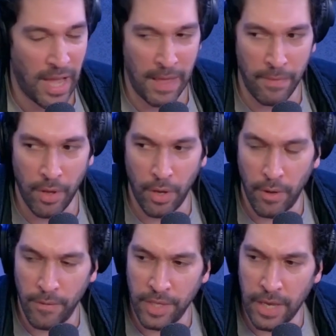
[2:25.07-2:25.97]
and
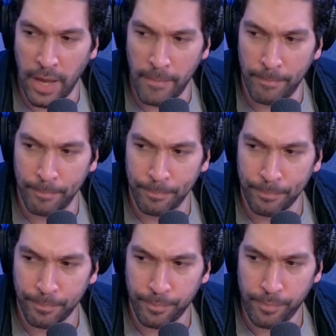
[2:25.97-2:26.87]
the the um
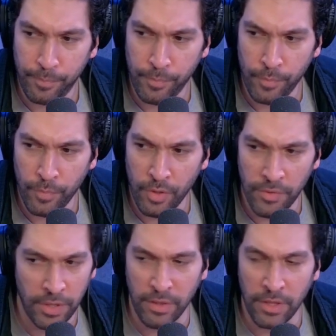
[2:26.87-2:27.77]

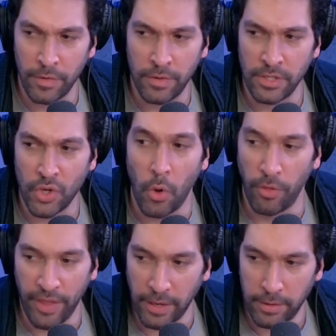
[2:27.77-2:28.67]
the, the, this whole
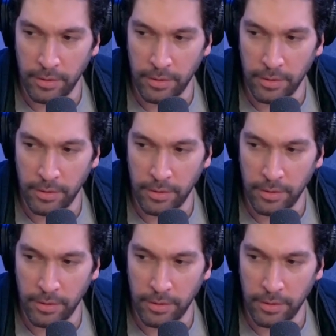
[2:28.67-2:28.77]
thing.